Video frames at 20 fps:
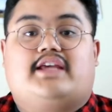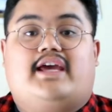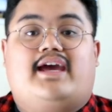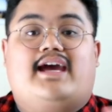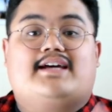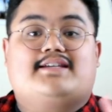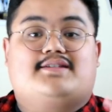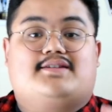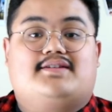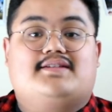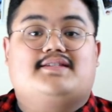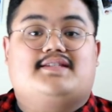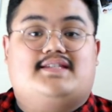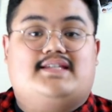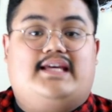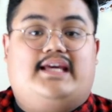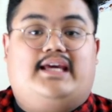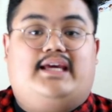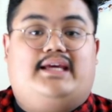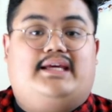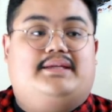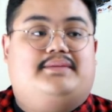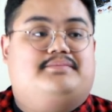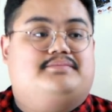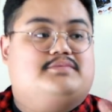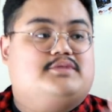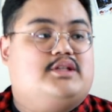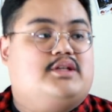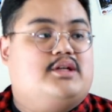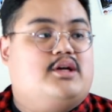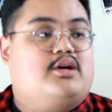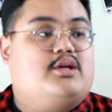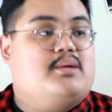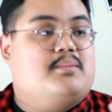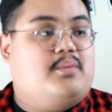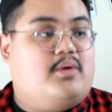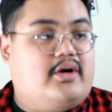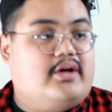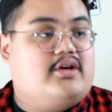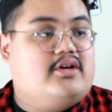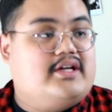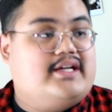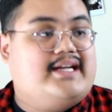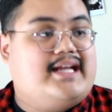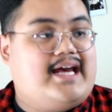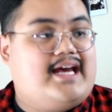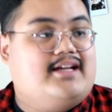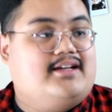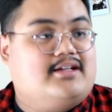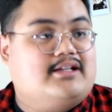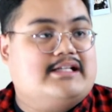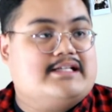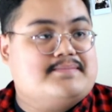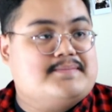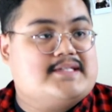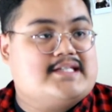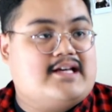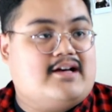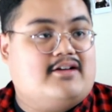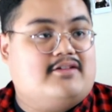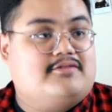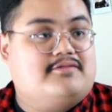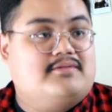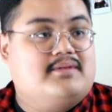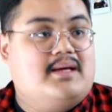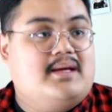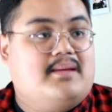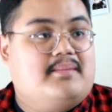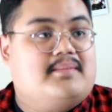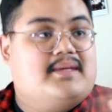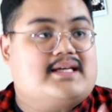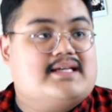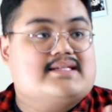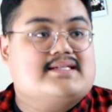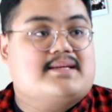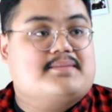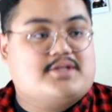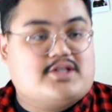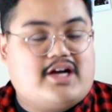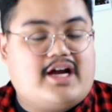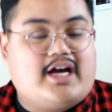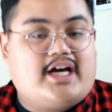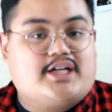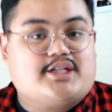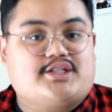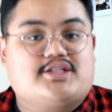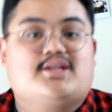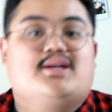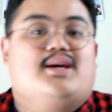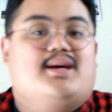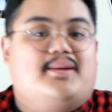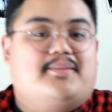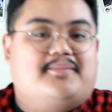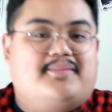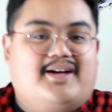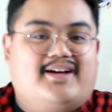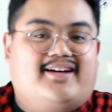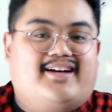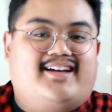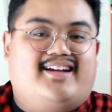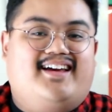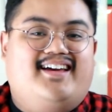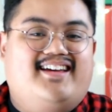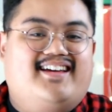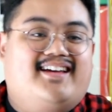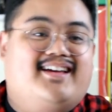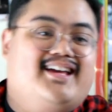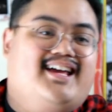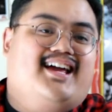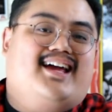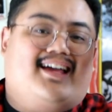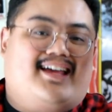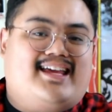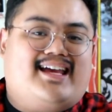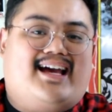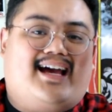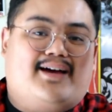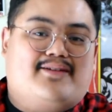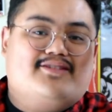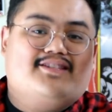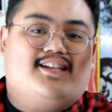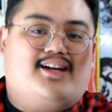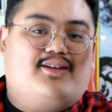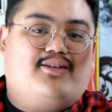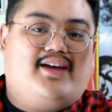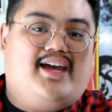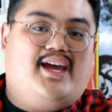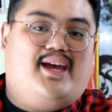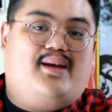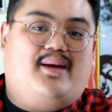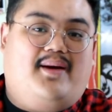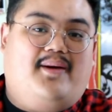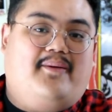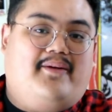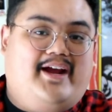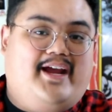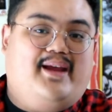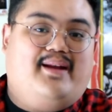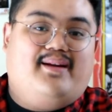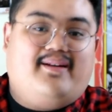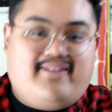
Okay, as you can see, you know, your boy couldn't handle himself because I'm trash. But, yeah, I was not okay. Alright.